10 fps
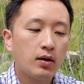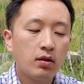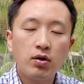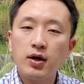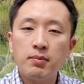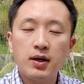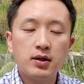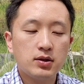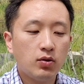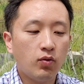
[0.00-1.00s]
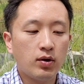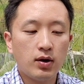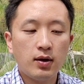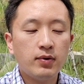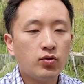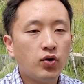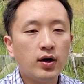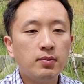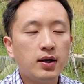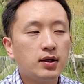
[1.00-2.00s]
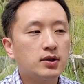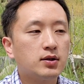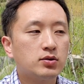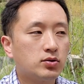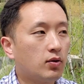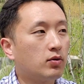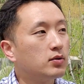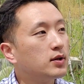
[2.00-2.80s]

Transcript: 30 minutes or even 20 minutes. So,